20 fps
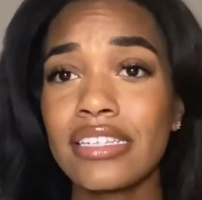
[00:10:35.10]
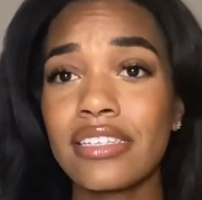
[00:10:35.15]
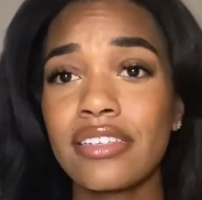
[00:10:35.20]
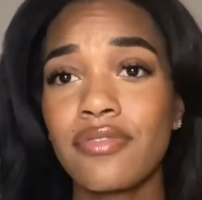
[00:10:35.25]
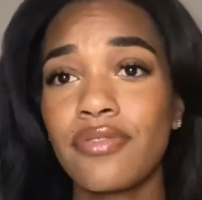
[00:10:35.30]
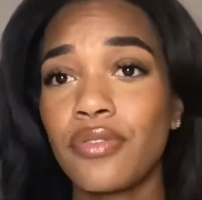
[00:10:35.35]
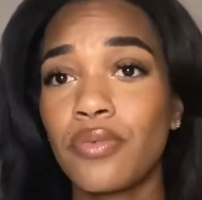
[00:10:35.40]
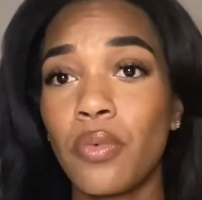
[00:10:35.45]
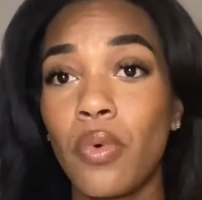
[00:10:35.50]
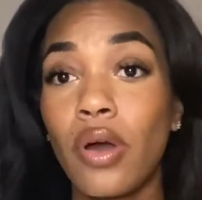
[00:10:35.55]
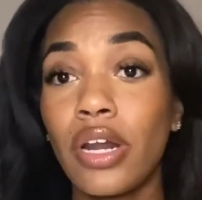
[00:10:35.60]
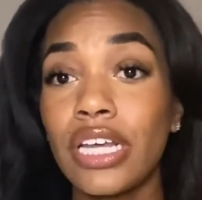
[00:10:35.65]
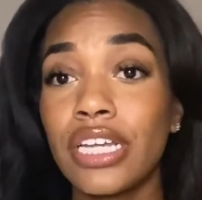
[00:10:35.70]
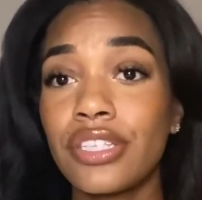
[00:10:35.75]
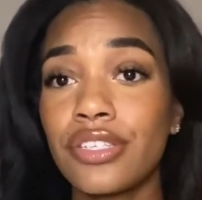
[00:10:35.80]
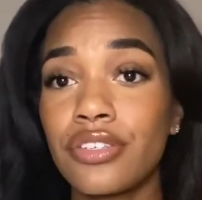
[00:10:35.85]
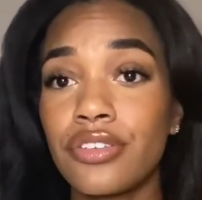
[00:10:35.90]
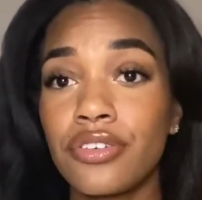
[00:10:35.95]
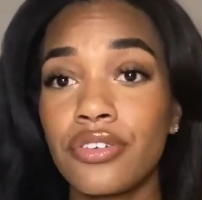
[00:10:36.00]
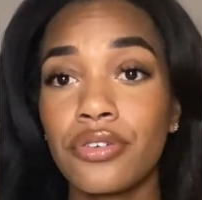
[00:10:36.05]
if you wanted
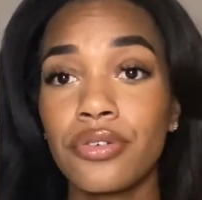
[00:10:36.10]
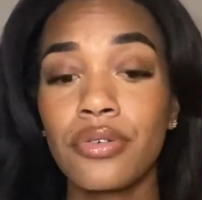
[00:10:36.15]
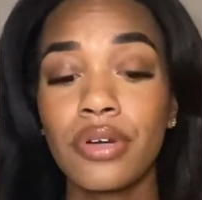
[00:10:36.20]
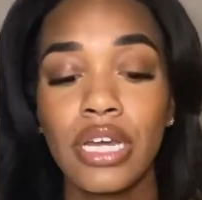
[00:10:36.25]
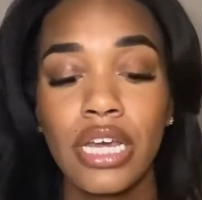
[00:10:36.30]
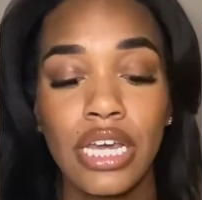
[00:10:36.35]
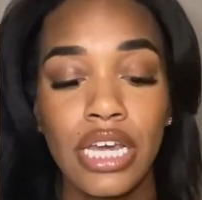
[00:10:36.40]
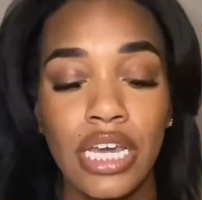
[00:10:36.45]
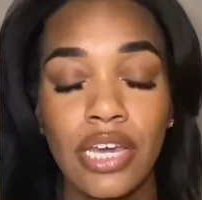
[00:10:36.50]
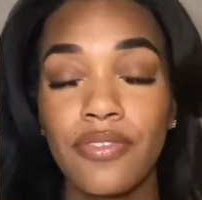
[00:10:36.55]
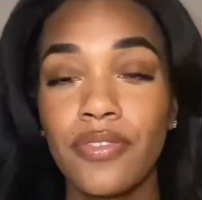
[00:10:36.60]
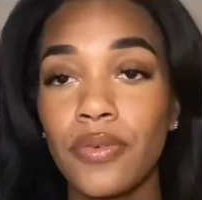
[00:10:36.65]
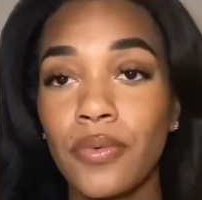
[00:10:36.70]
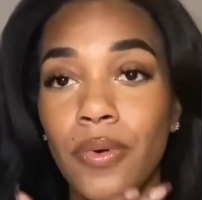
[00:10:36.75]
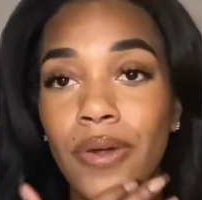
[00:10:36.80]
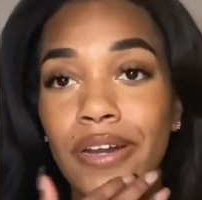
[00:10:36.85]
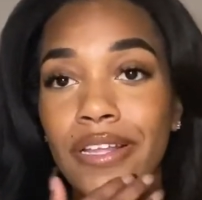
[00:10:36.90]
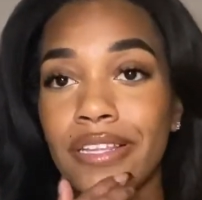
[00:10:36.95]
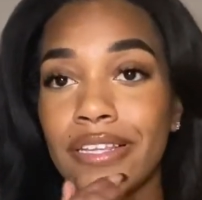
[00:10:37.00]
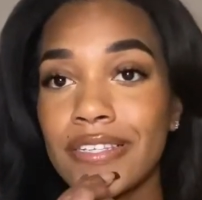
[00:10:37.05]
to, if you
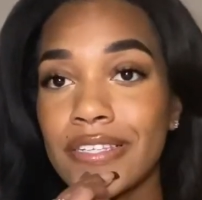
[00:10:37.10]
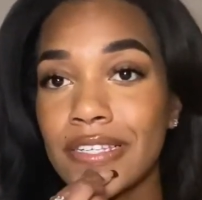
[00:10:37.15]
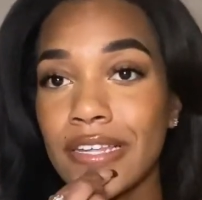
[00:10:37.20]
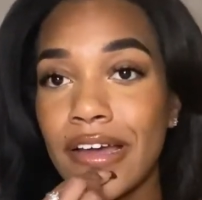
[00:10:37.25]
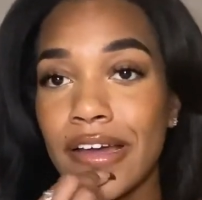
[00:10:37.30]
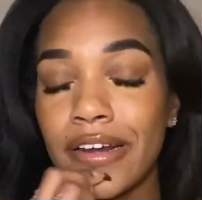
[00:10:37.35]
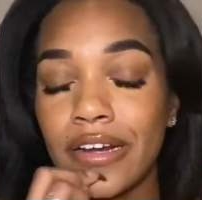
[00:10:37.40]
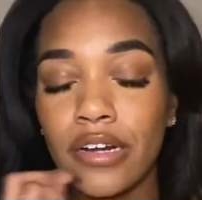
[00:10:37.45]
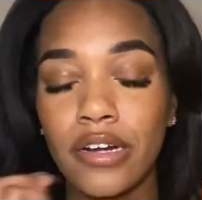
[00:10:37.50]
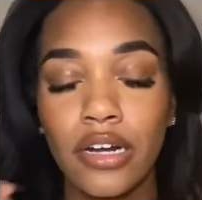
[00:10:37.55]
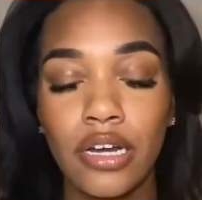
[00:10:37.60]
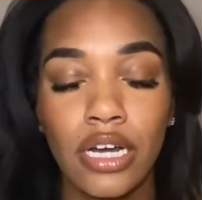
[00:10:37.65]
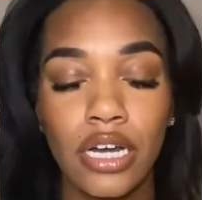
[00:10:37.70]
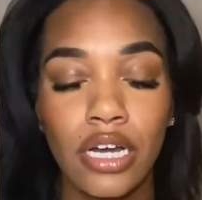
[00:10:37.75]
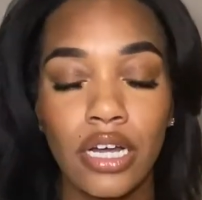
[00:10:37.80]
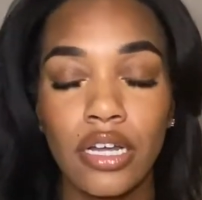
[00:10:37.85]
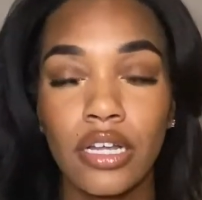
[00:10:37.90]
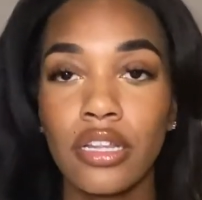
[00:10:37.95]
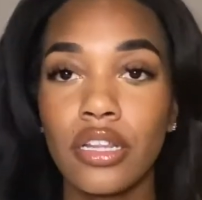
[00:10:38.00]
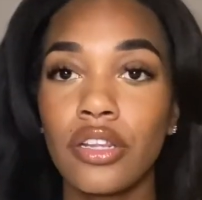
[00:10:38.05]
wanted this
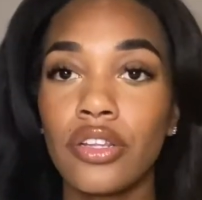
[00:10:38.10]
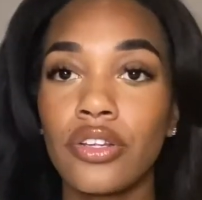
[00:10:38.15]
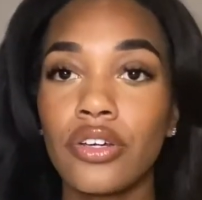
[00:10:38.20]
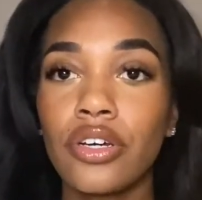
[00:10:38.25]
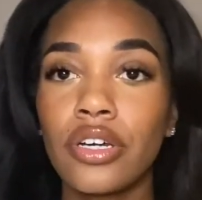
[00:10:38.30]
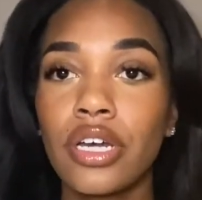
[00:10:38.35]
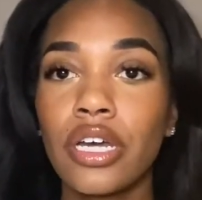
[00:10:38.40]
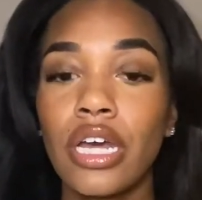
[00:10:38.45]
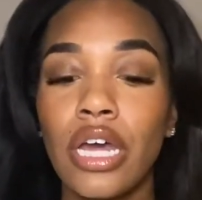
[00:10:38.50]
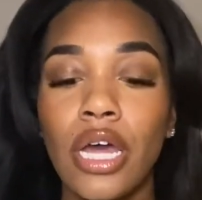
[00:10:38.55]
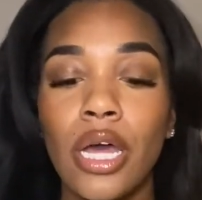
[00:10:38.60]
lighter look.